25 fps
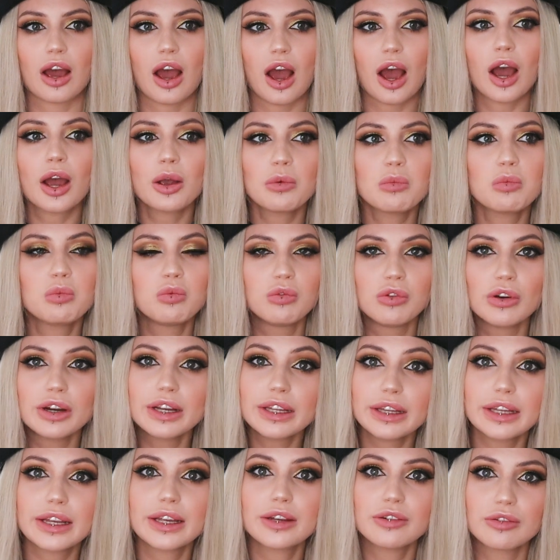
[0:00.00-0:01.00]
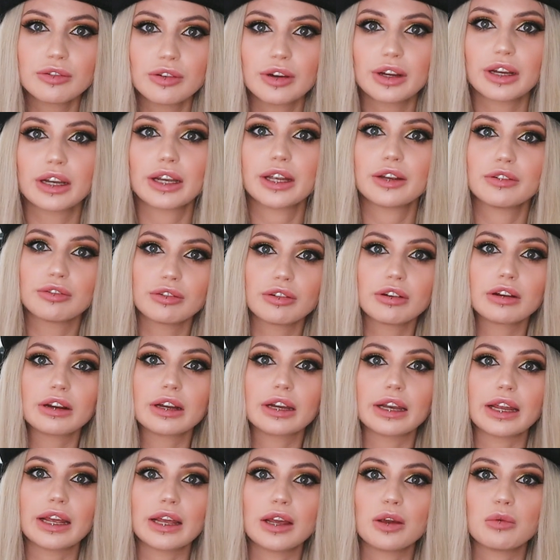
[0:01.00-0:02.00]
I really
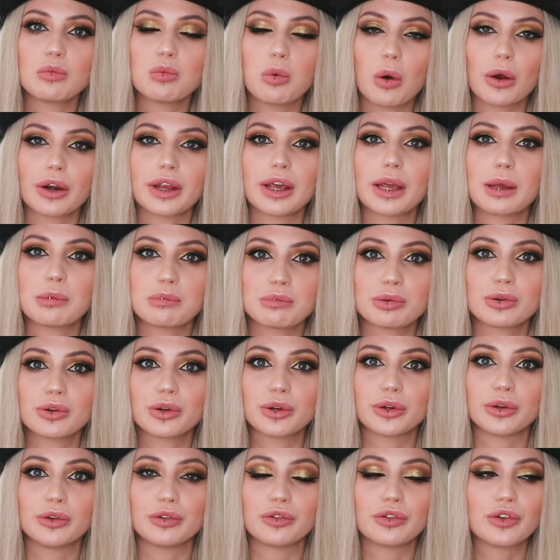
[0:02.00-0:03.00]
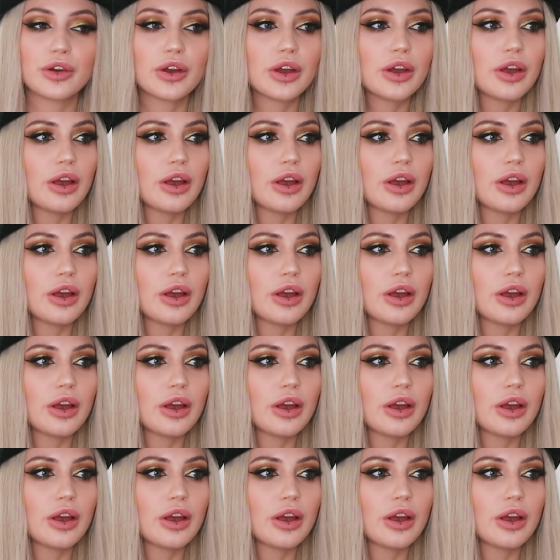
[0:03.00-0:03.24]
want to improve.